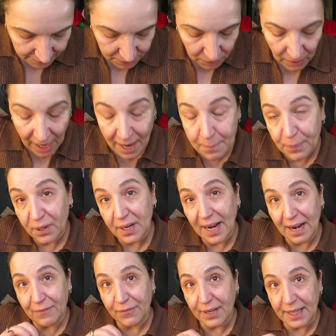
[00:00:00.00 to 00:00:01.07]
so I put
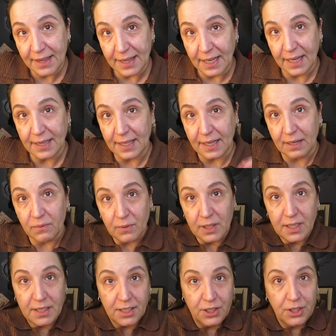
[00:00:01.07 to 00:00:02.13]
everything that I
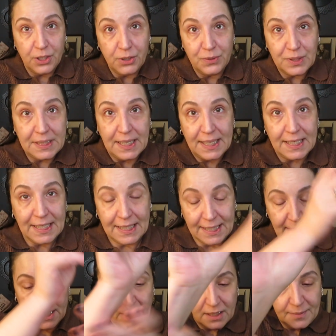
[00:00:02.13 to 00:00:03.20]
wanted to use in
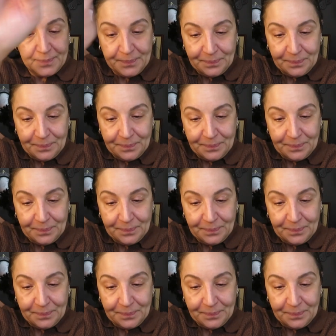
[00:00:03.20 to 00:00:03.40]
here.